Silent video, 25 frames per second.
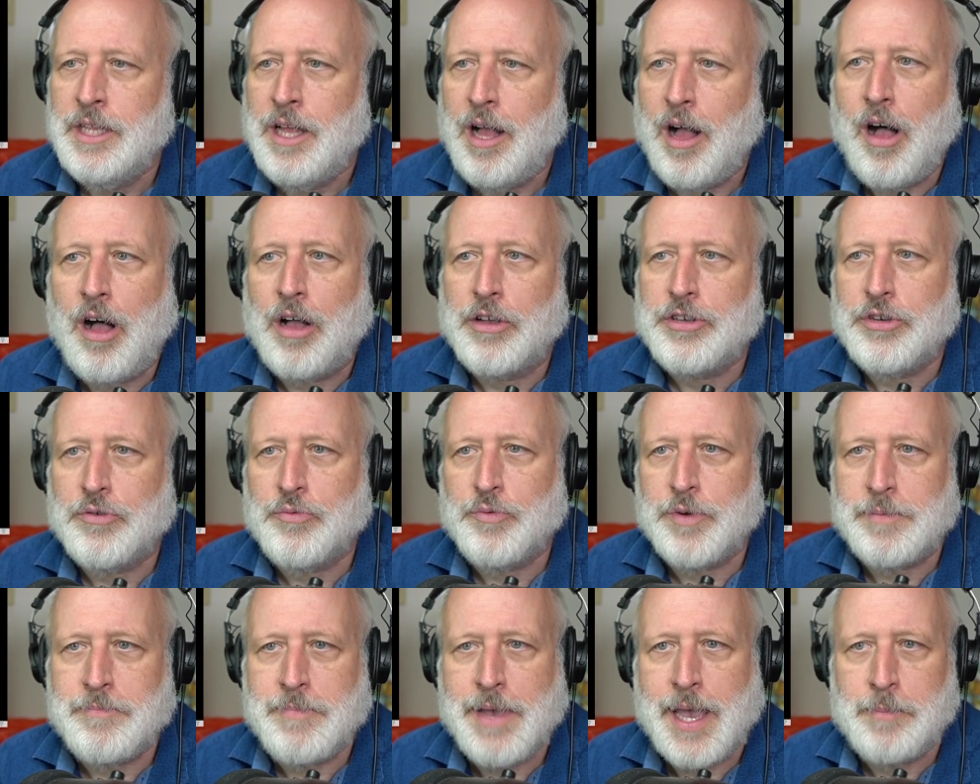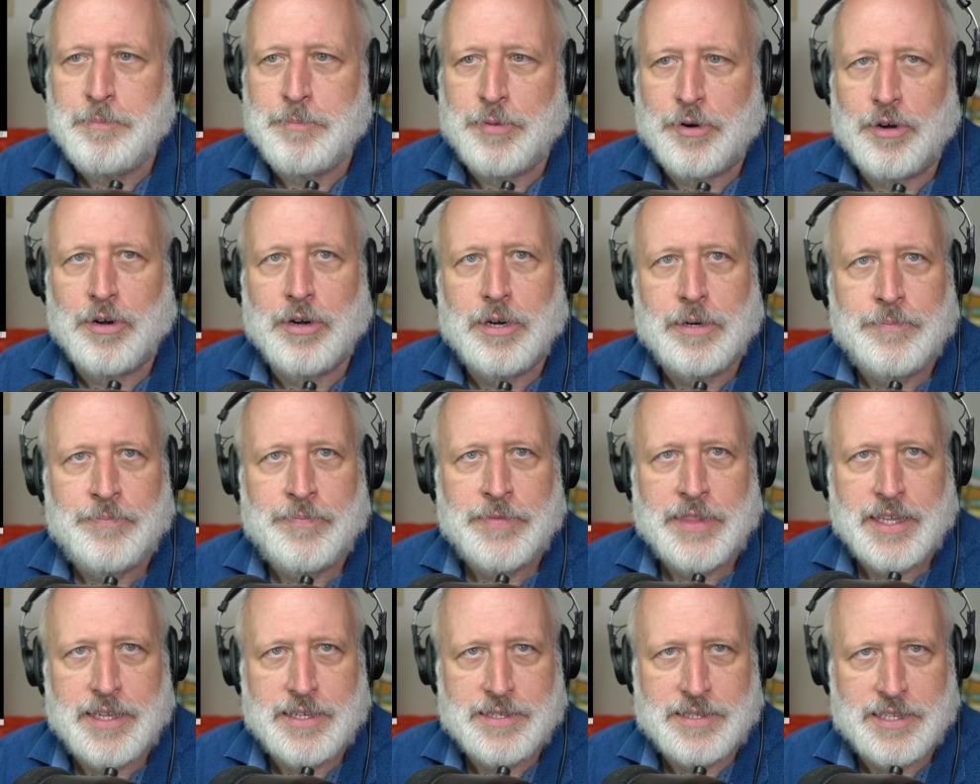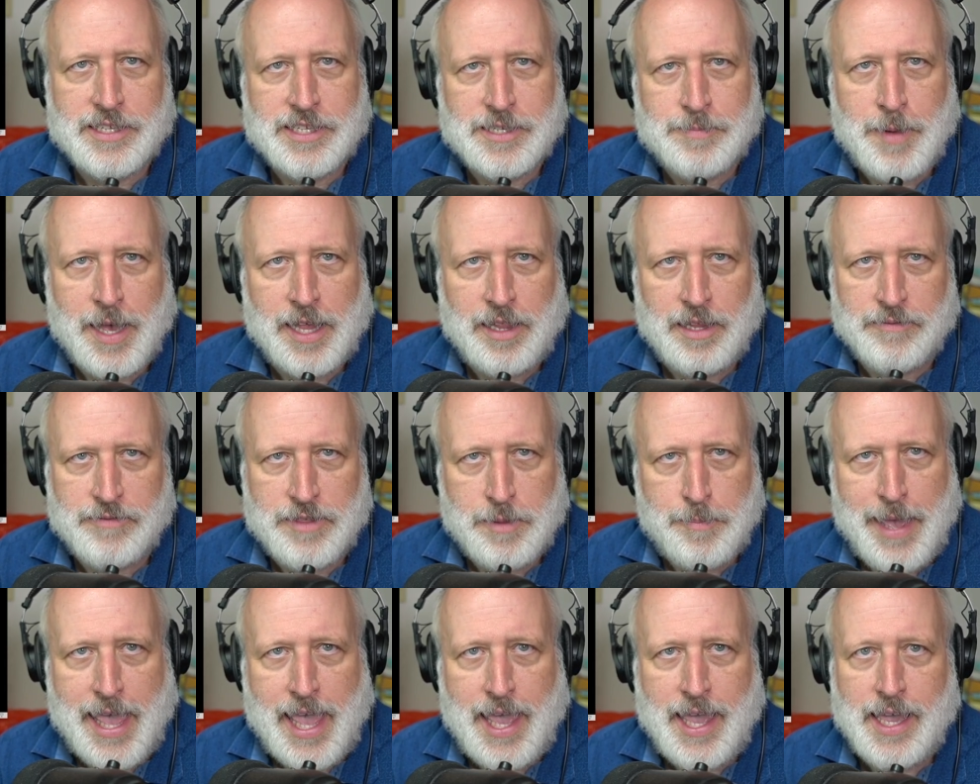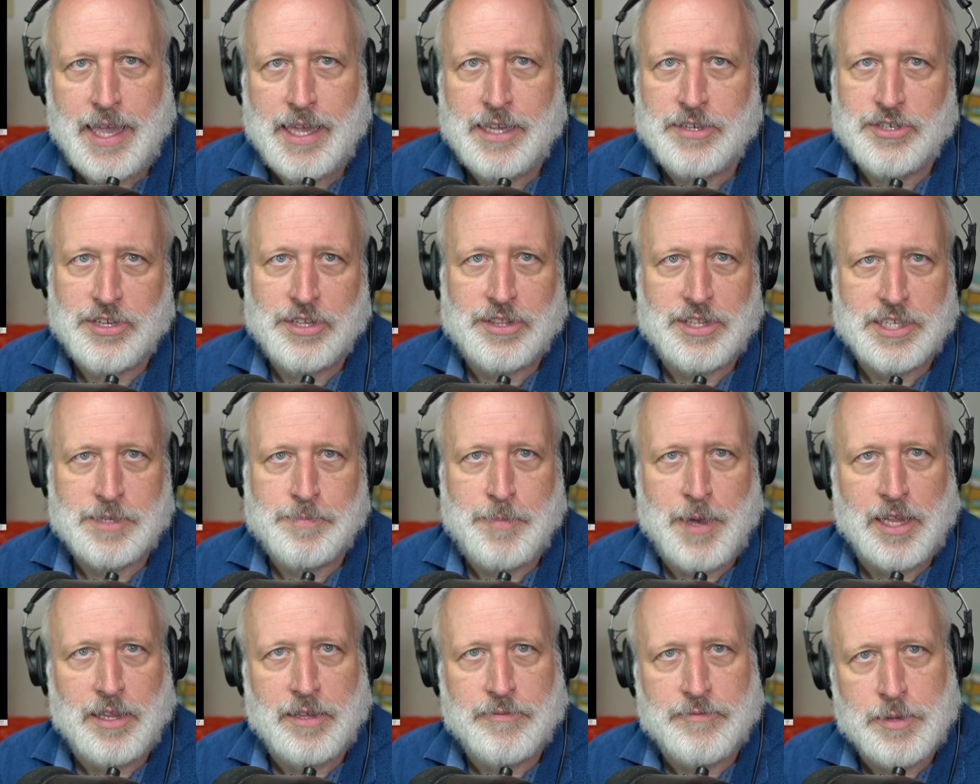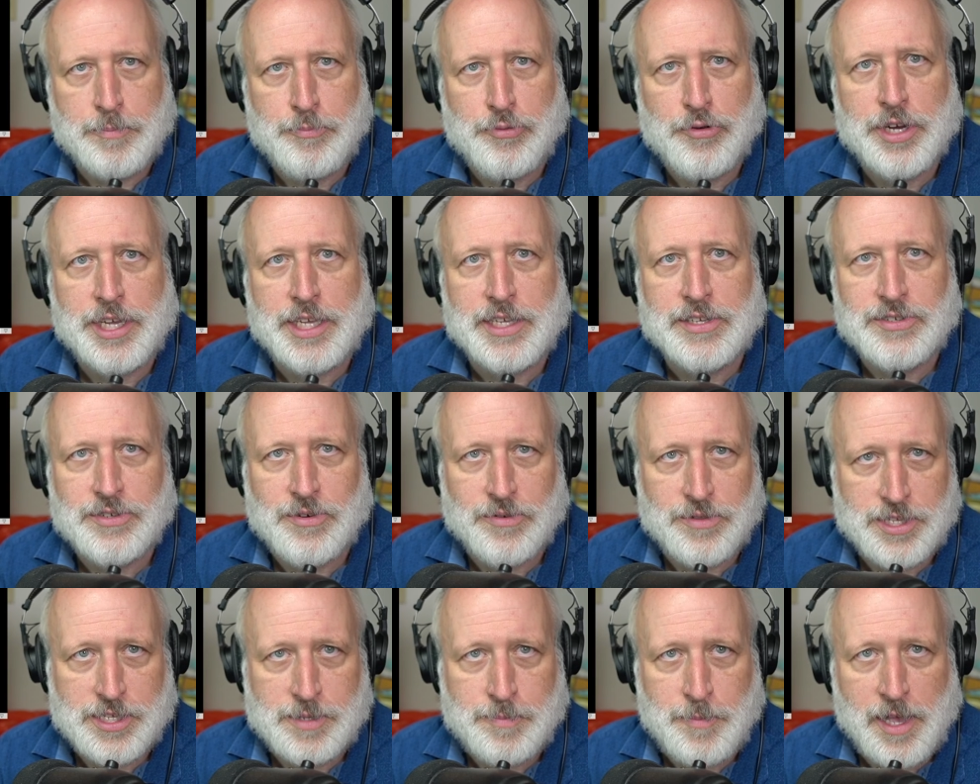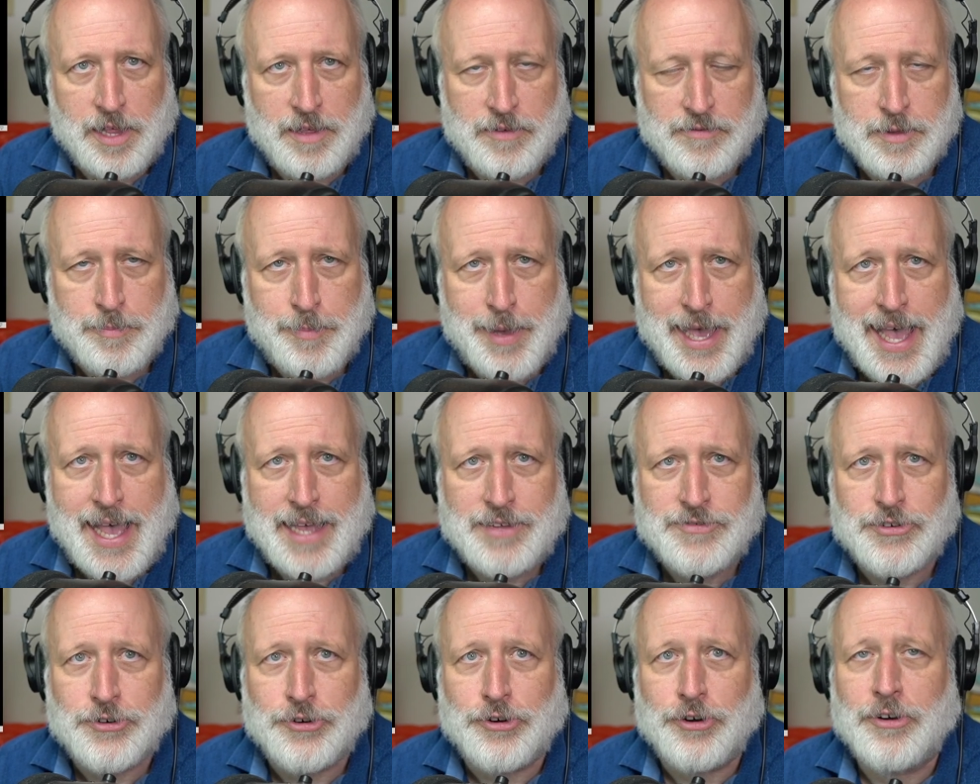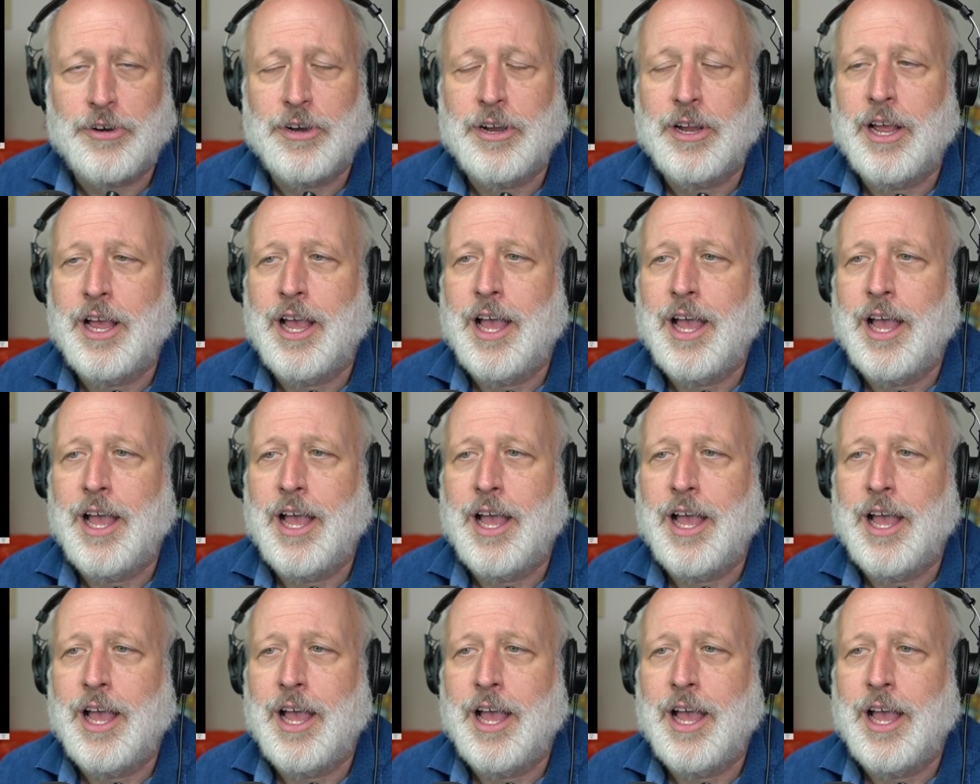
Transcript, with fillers: all you remember is the smell of the page and the smell of the priest or the smell of the pastor.